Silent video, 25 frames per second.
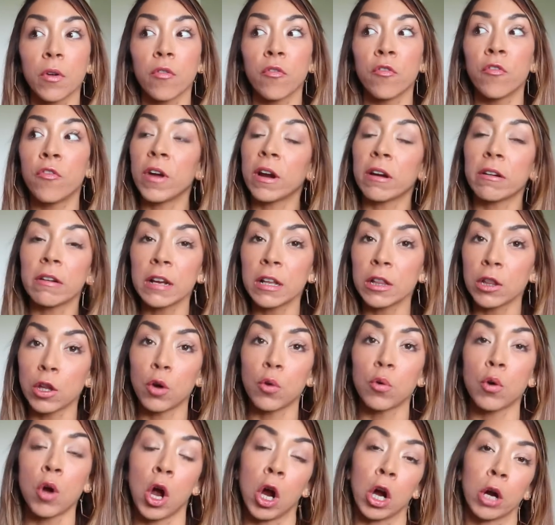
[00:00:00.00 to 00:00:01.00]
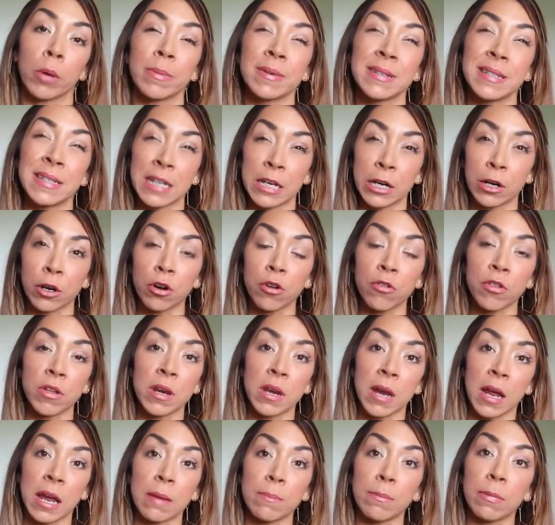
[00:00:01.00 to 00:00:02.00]
very low carb dinner the
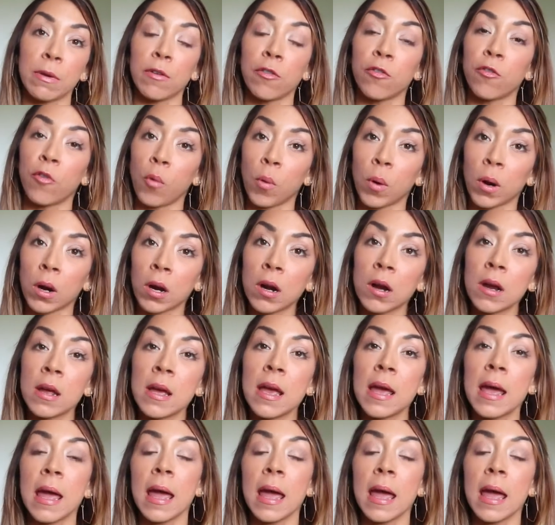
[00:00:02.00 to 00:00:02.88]
night before.